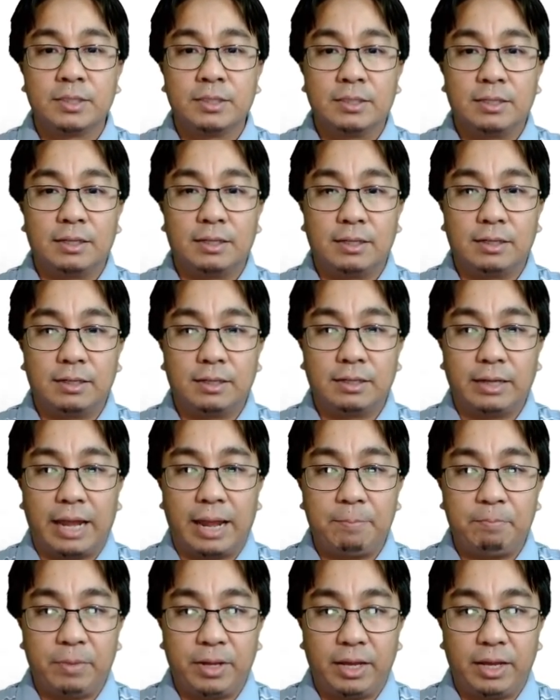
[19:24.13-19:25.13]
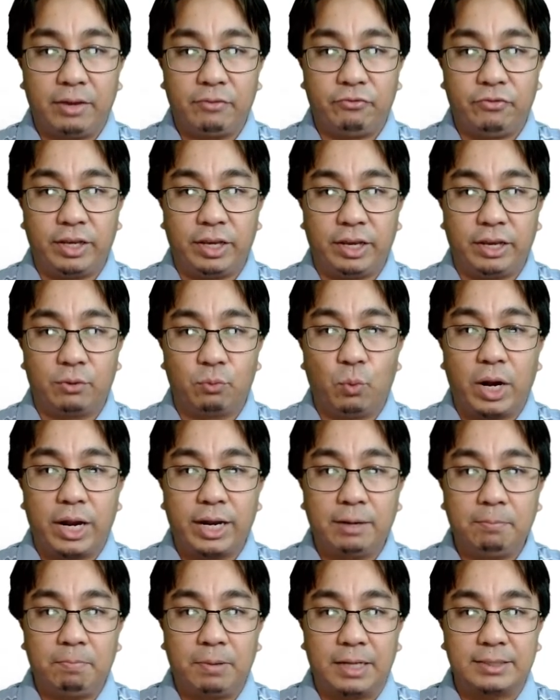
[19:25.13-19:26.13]
MA
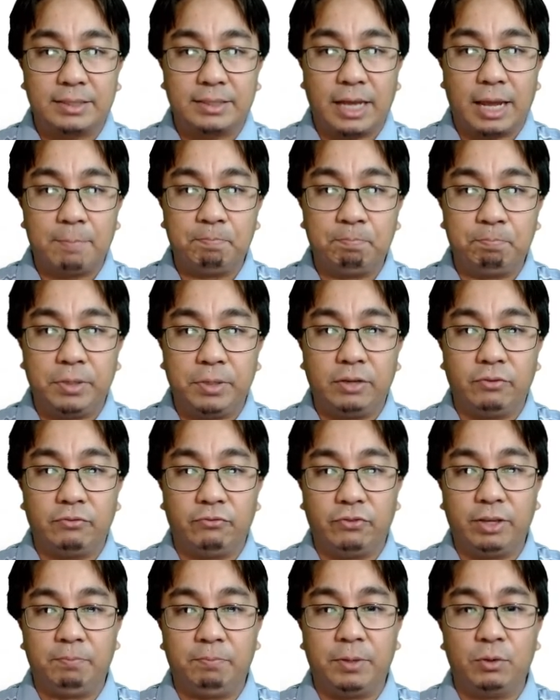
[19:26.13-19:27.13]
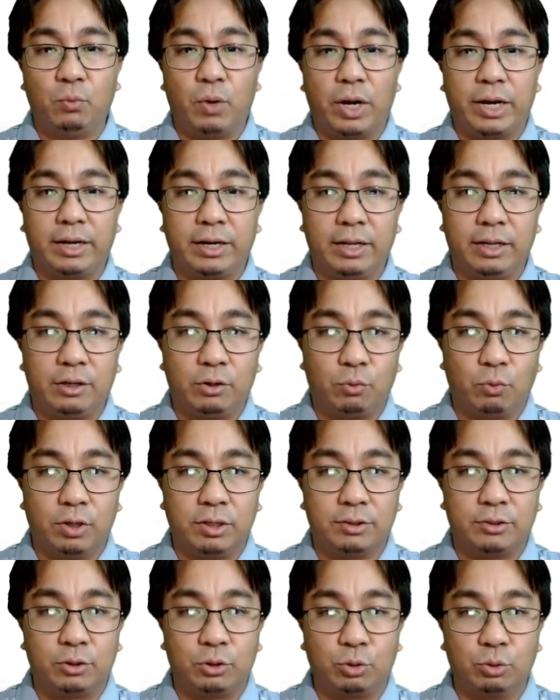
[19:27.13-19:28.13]
VA1 plus MB VB1
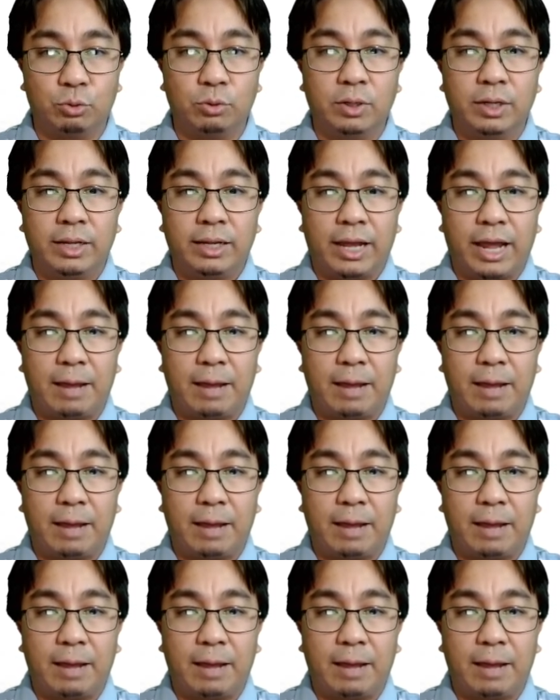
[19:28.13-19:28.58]
equals to